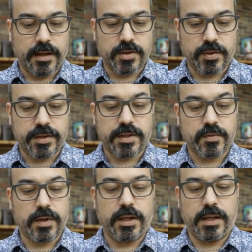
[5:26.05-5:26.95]
So this is
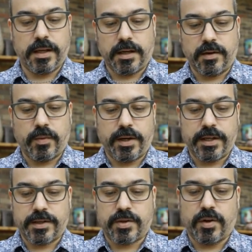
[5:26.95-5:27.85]
really where it
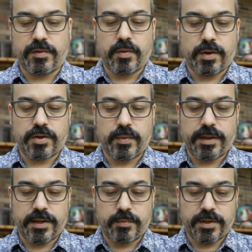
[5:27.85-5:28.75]
is. So of course, when
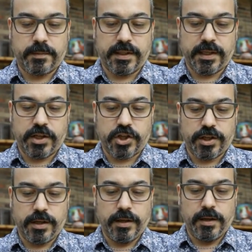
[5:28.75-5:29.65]
there's
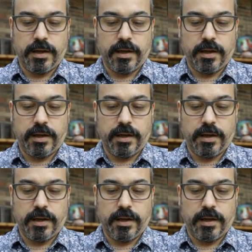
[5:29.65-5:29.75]
precipitation